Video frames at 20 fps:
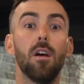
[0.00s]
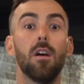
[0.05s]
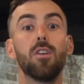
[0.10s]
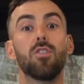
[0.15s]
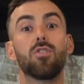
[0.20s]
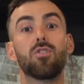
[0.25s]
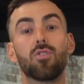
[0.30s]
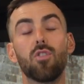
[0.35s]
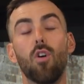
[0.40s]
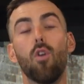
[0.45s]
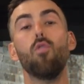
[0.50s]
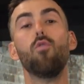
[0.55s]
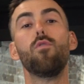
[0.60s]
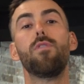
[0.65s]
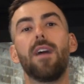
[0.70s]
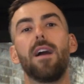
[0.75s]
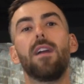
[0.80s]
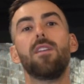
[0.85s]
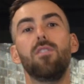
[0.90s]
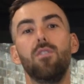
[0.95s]
so
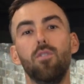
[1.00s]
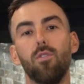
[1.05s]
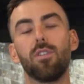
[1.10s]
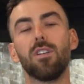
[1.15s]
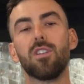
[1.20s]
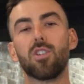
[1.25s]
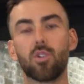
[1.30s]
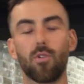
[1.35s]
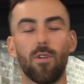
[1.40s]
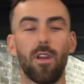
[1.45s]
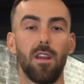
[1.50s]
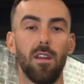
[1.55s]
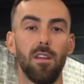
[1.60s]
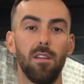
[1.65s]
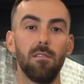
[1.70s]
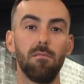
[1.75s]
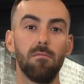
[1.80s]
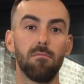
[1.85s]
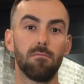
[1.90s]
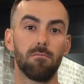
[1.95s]
that you can
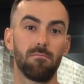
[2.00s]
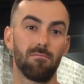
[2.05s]
train